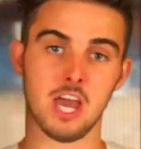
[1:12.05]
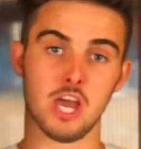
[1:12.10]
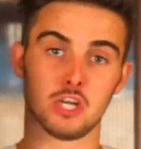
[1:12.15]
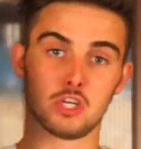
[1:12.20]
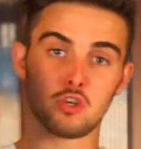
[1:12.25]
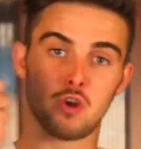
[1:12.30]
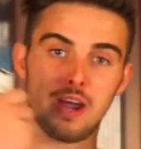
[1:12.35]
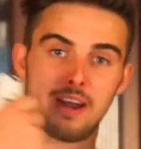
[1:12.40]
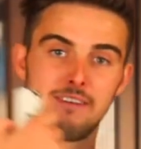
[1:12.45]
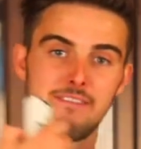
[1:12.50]

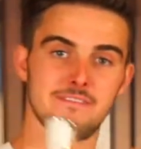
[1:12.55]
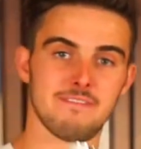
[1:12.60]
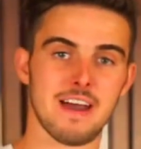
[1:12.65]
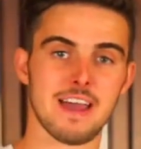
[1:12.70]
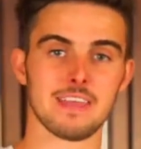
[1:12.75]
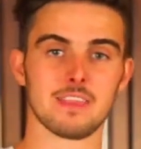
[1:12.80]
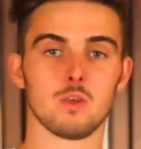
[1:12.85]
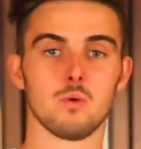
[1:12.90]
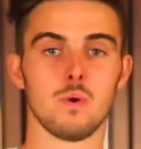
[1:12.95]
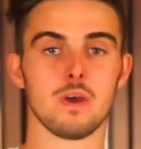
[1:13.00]
try to
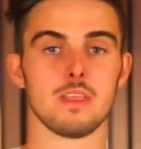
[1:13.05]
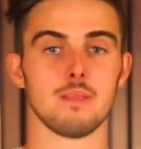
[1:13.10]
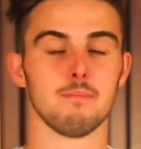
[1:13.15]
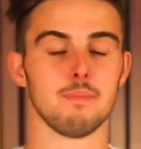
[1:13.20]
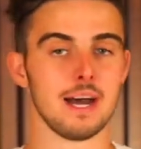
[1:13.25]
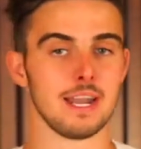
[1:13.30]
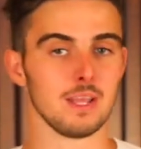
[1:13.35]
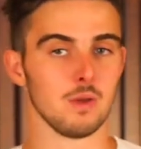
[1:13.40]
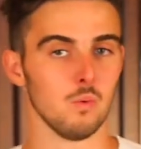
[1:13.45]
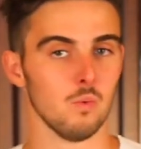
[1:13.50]
fight the way the
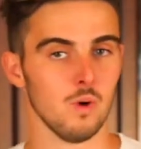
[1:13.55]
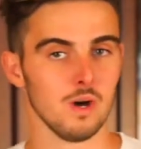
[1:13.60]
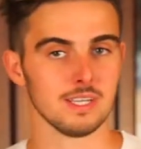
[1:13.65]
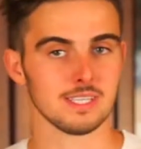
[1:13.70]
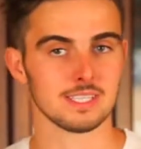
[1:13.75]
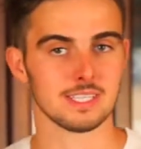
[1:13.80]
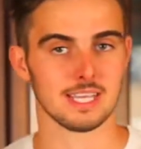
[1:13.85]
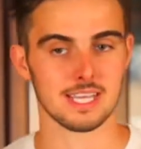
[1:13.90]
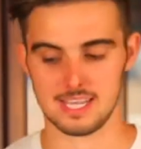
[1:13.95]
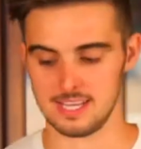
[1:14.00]
body wants
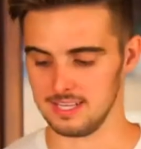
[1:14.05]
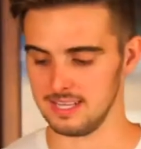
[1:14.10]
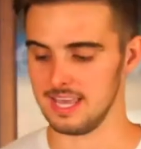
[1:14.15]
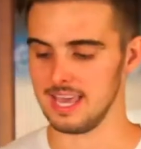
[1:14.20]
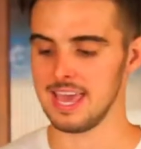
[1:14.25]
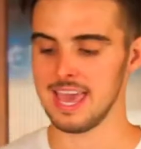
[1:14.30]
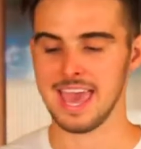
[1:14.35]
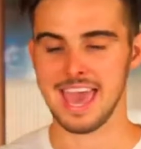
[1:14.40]
to heal it?